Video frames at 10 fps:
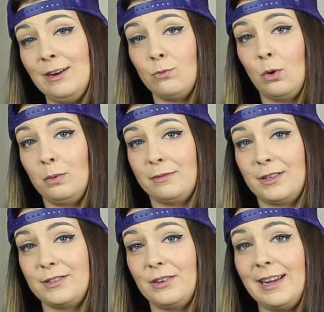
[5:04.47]
that role
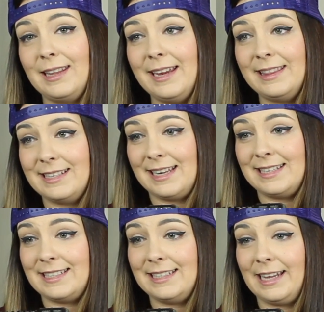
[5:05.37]
reversal. I like this
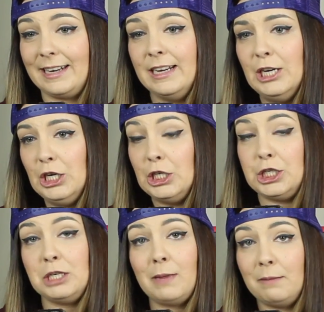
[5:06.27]
idea that
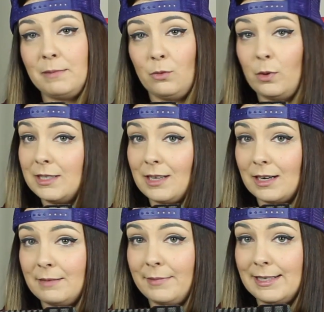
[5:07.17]
she might be the one
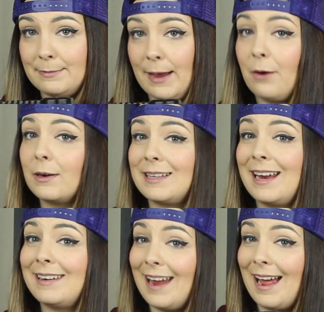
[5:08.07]
sucked in by these powers
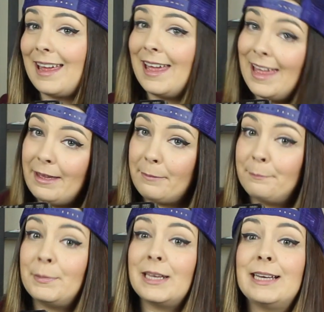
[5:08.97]
and not him,
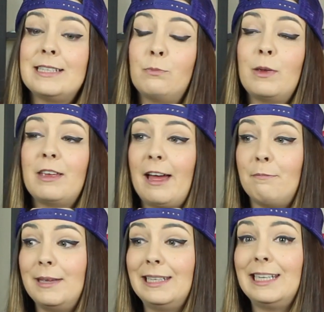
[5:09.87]
because we
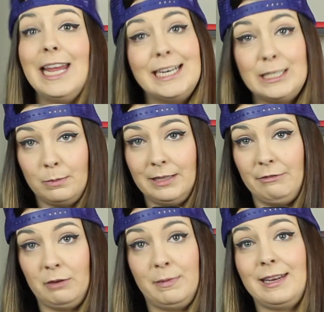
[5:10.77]
have been led to believe
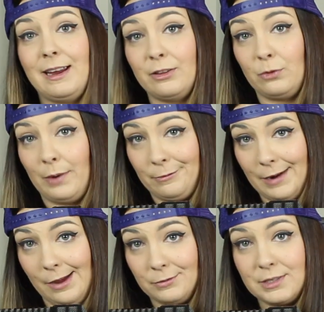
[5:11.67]
it'd be the other way
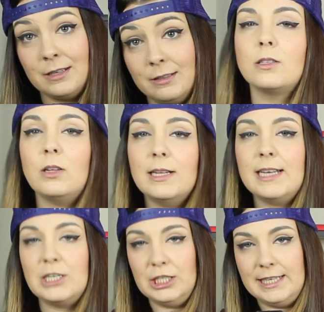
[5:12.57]
around. So let's
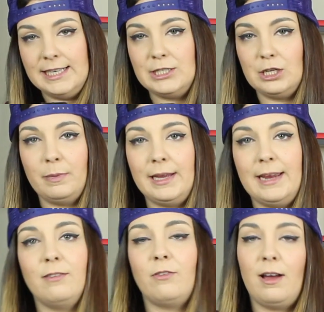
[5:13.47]
actually get into the
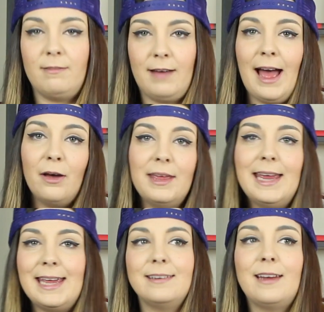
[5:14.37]
plan of how they
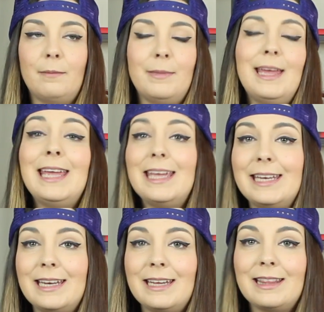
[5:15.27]
end up in